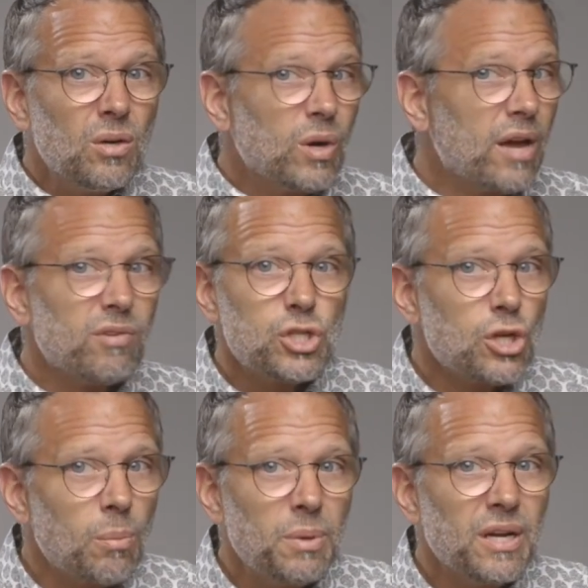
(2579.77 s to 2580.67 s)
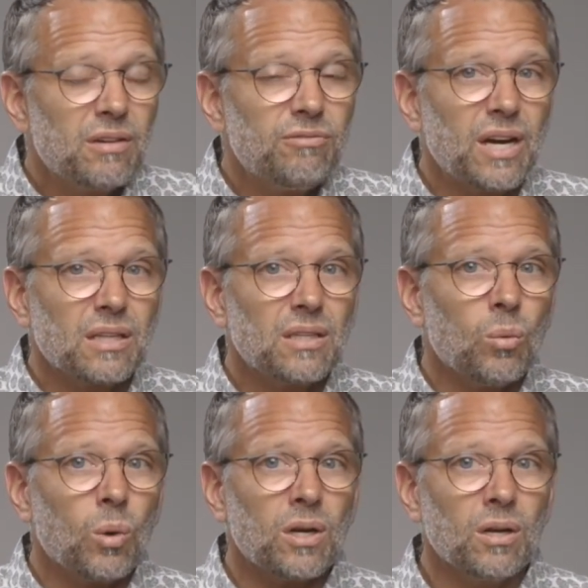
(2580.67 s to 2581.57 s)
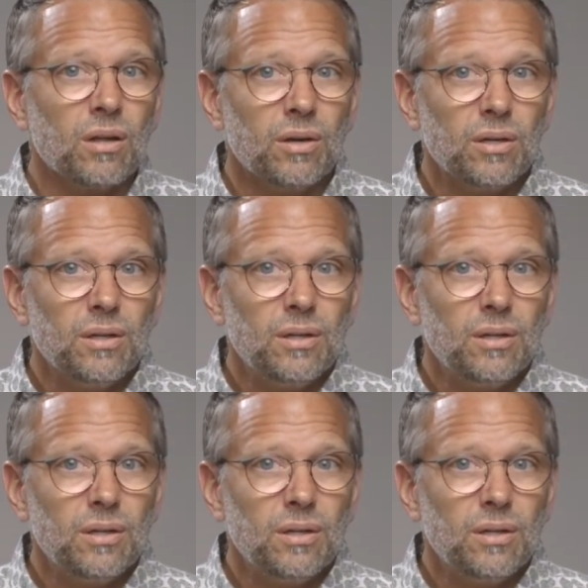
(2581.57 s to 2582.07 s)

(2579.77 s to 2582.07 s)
we have a sharpening effect on one another.